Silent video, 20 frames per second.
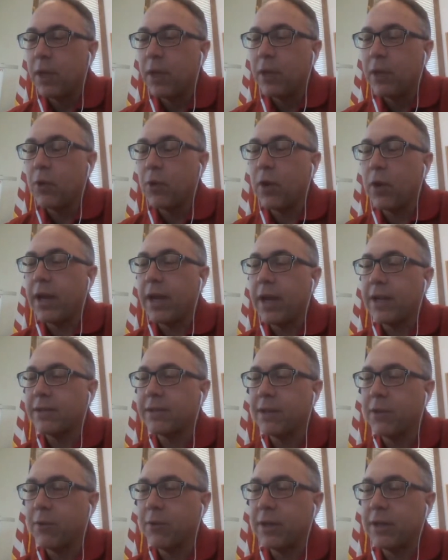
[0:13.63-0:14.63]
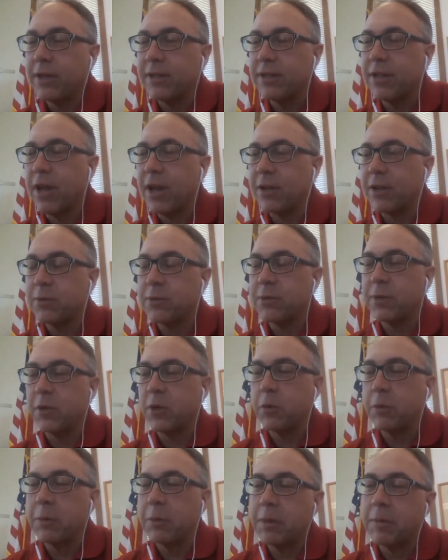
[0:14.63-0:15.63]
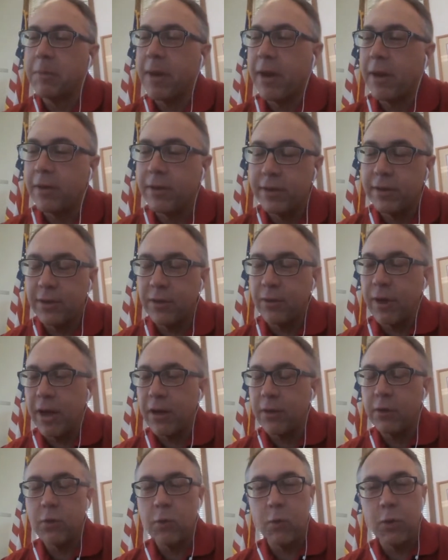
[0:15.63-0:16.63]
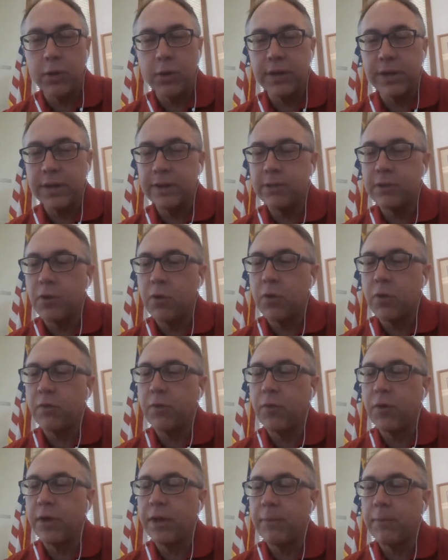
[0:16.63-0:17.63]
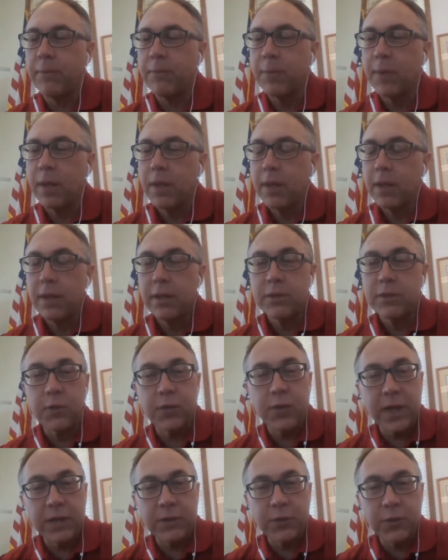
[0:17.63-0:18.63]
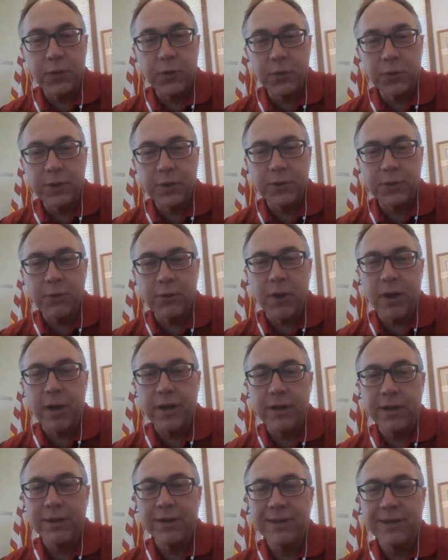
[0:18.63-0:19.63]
Kraig has agreed to talk to us a little bit about, how the quarantine's going for him. So thanks for doing this, Kraig.